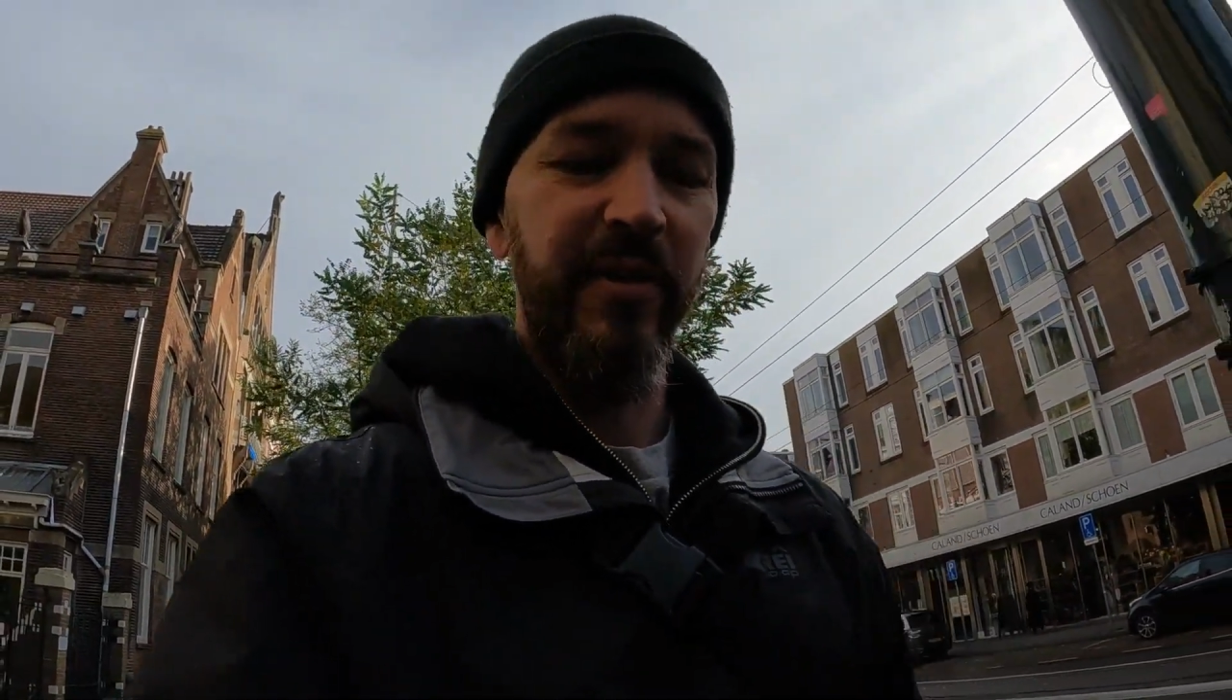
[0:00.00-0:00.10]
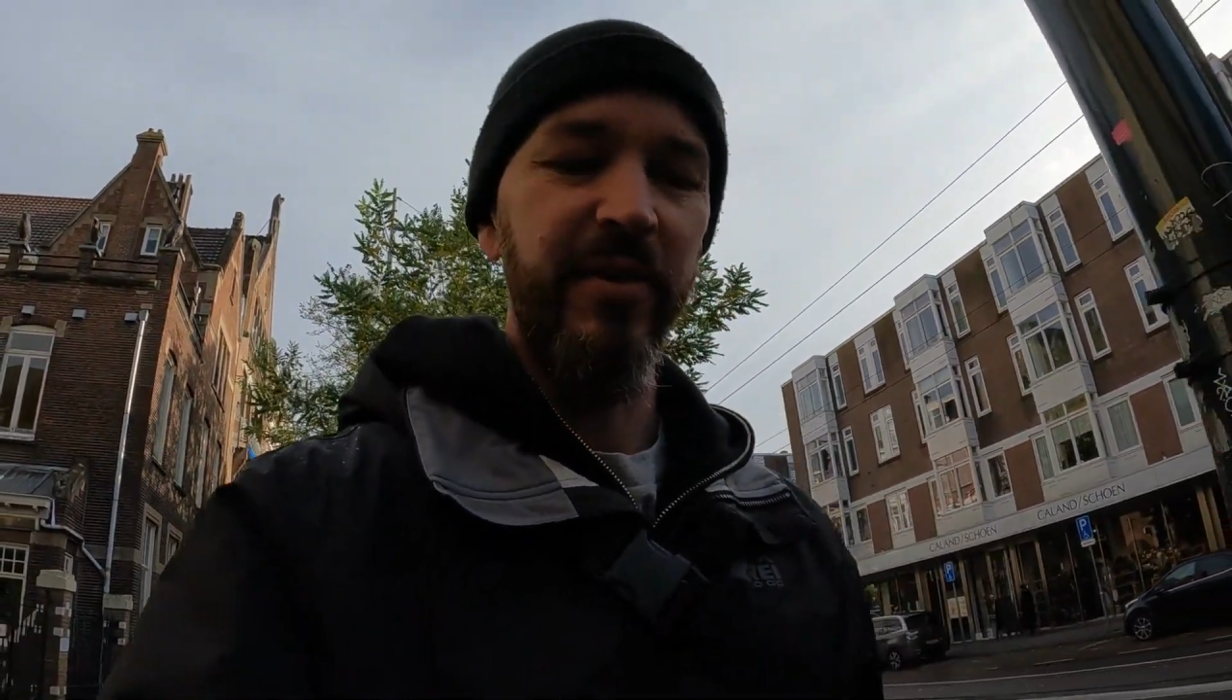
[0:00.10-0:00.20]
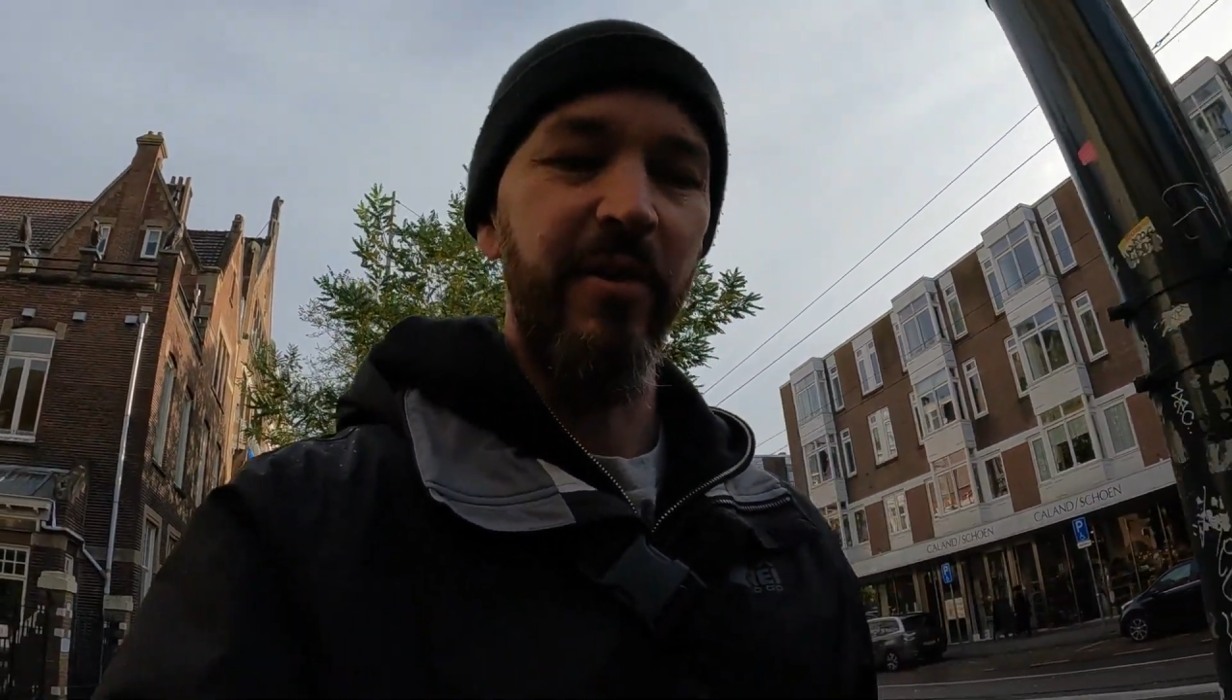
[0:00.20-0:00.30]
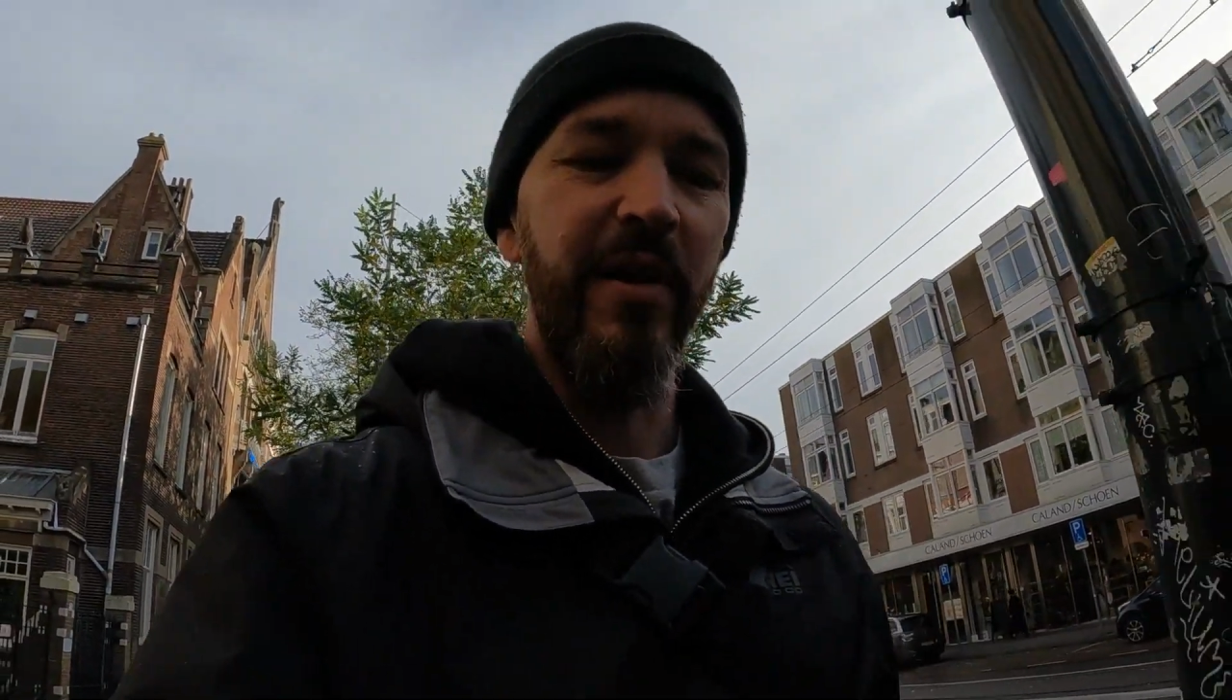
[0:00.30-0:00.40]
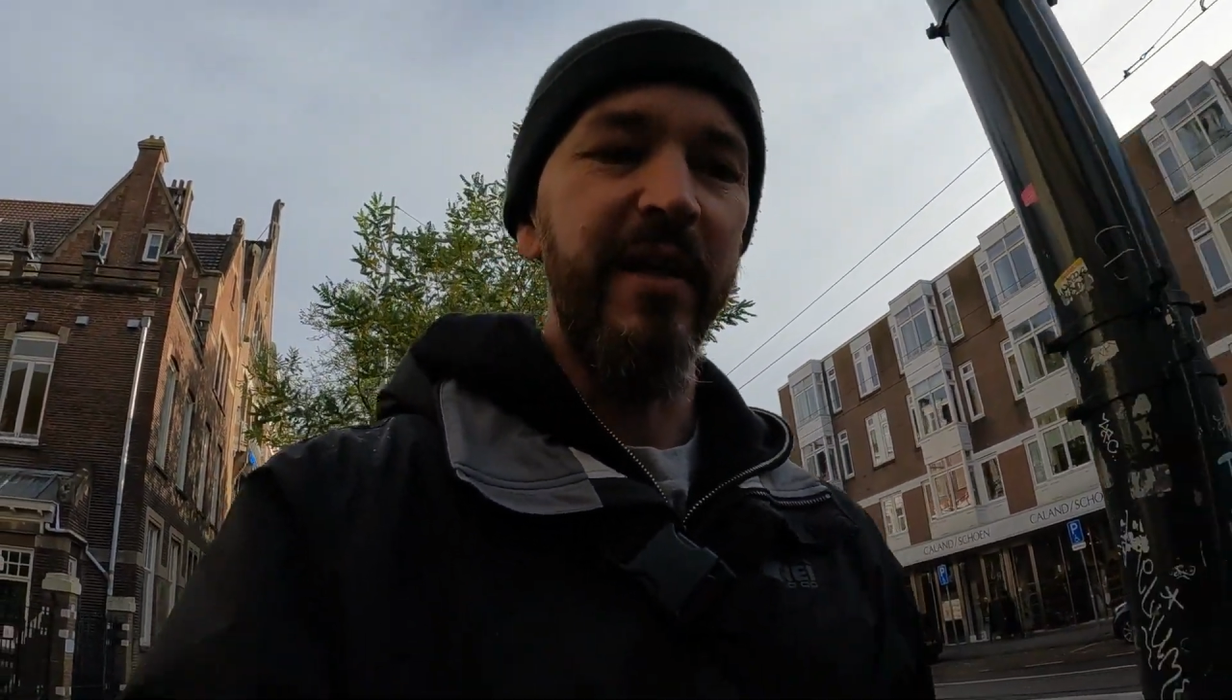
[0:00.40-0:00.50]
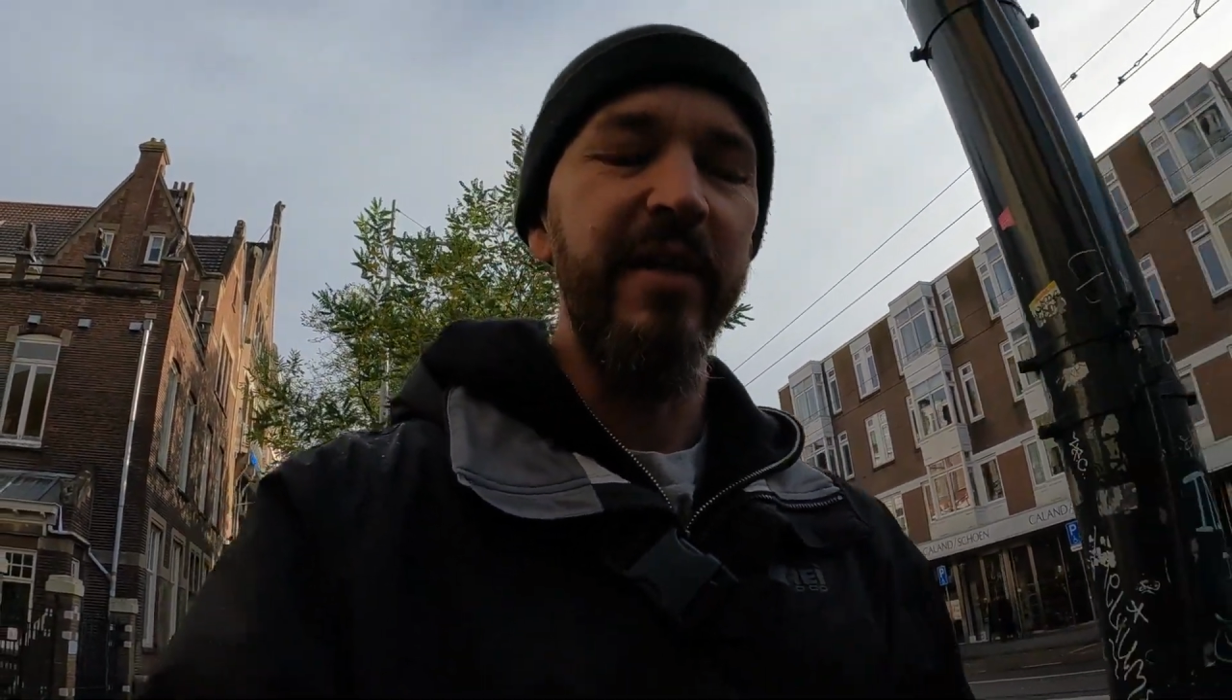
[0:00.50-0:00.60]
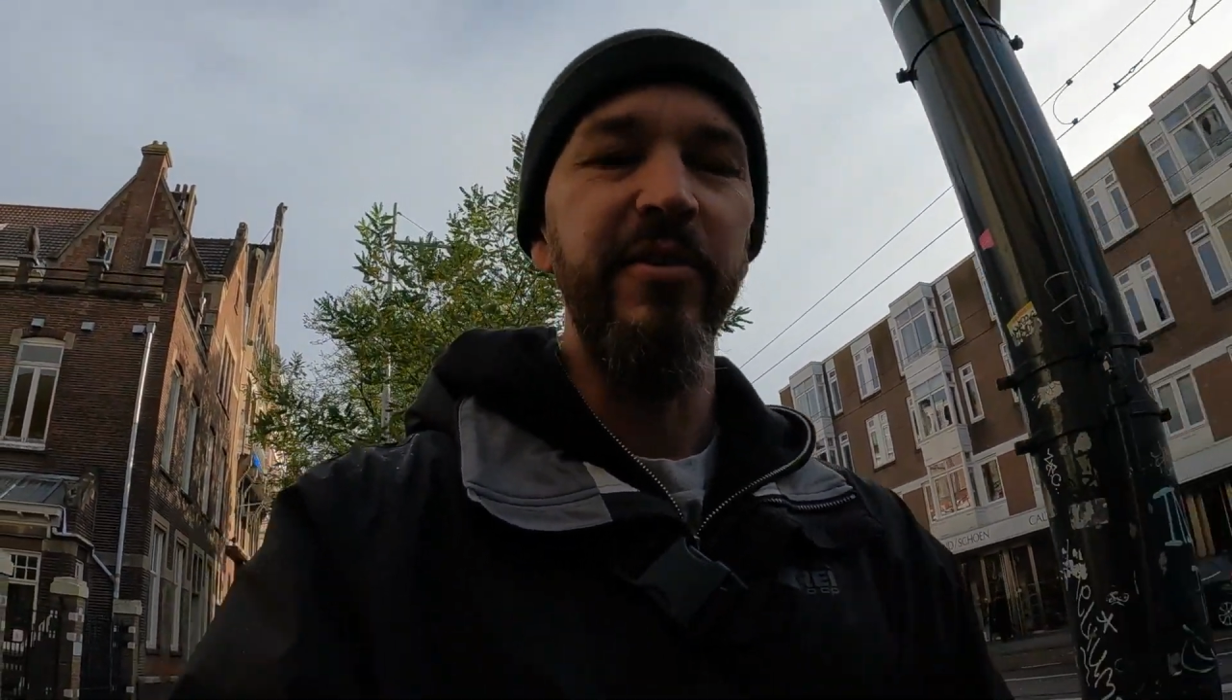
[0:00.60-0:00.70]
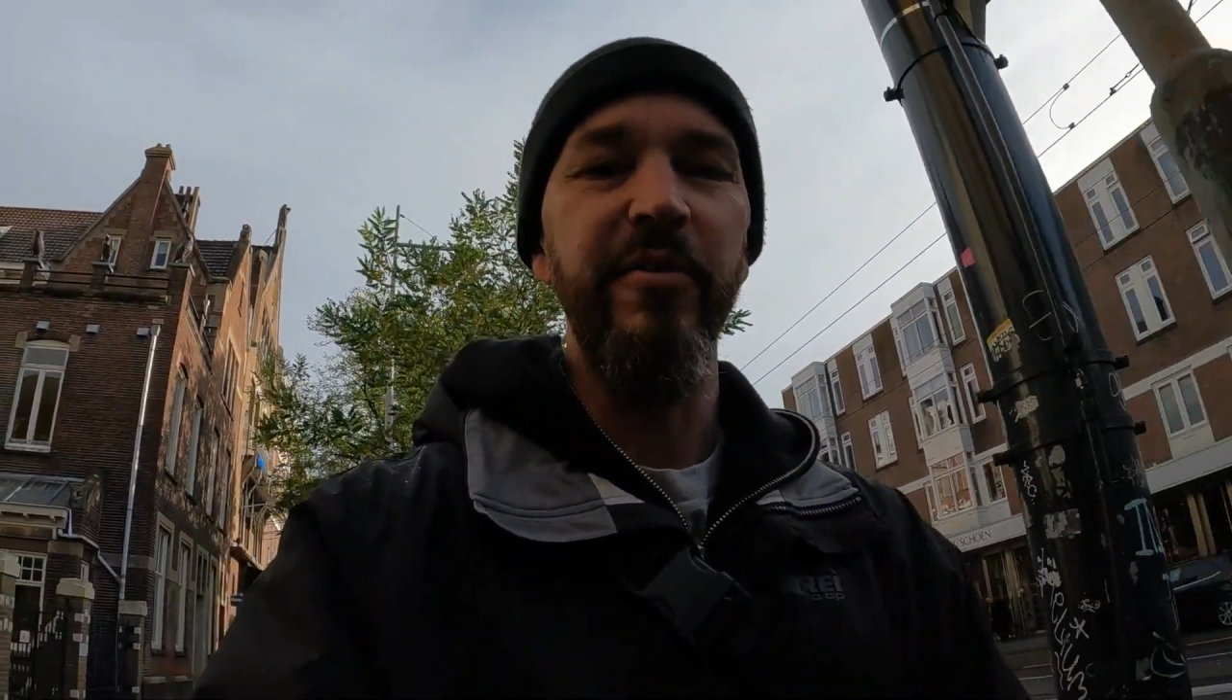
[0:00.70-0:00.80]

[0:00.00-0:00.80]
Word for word: you know, like in